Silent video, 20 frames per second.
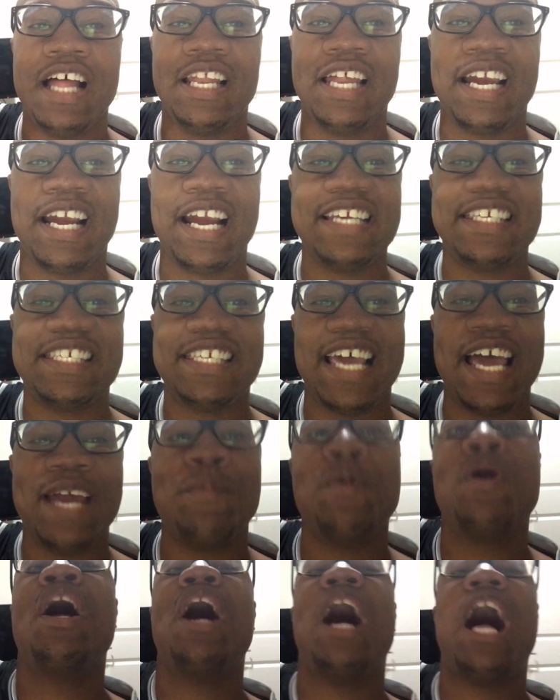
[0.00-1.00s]
like I
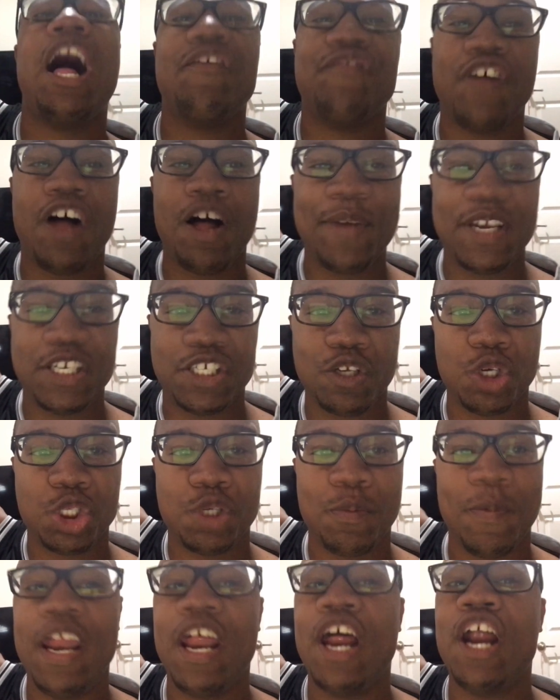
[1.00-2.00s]
said, off all my
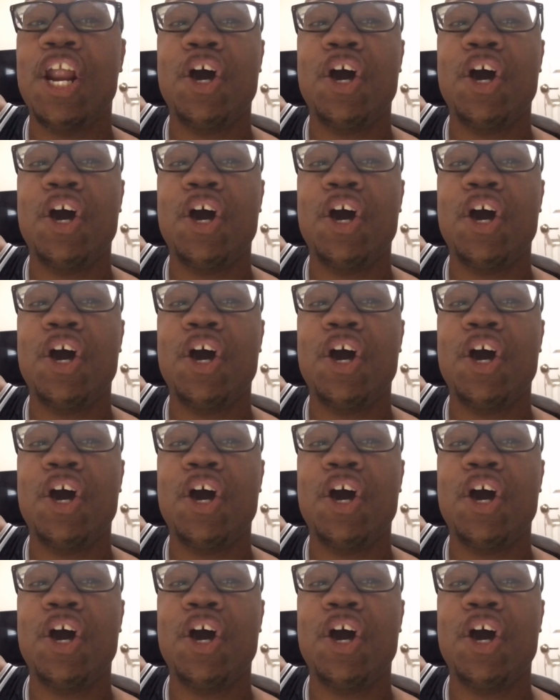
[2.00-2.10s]
social media.